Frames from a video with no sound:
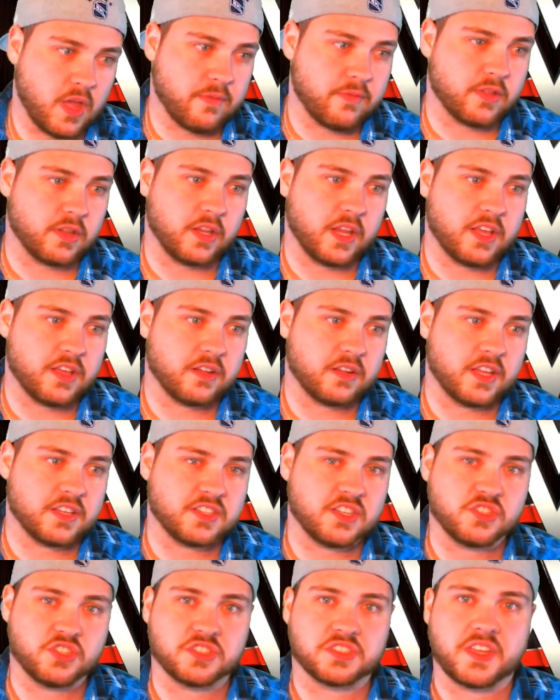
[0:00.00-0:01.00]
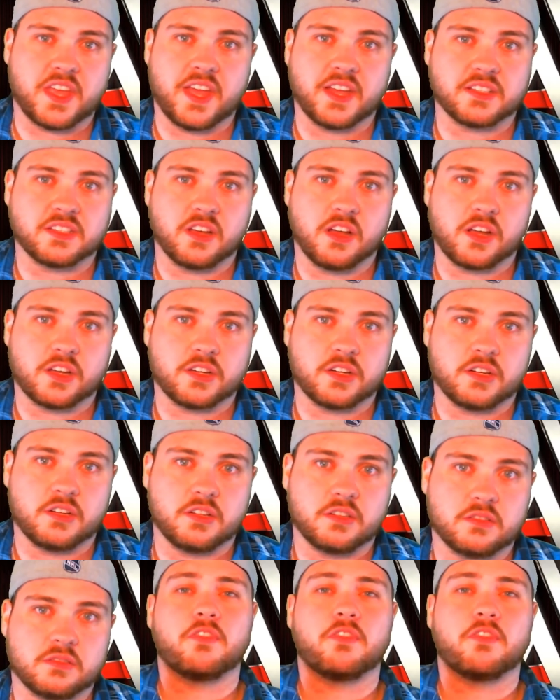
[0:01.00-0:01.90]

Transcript: I mean, unless he just can't talk at all.